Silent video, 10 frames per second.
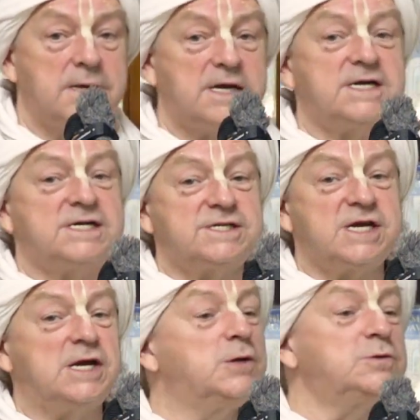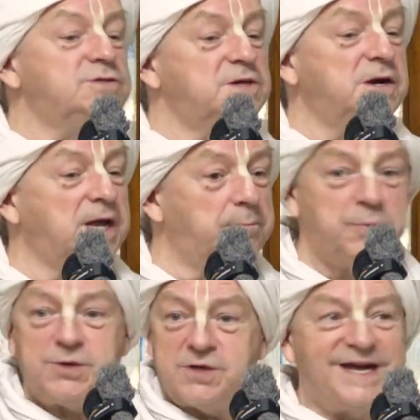it is illusory,
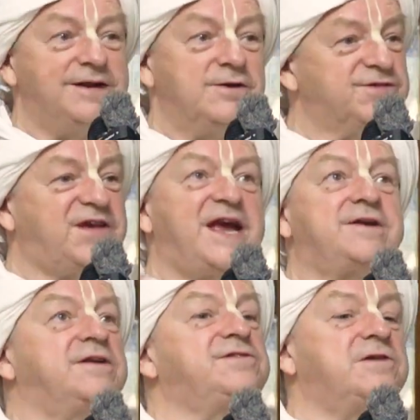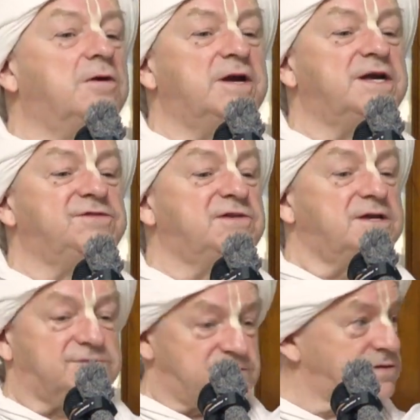but you cannot say it does not
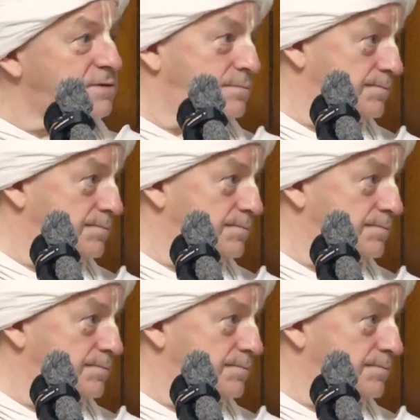exist.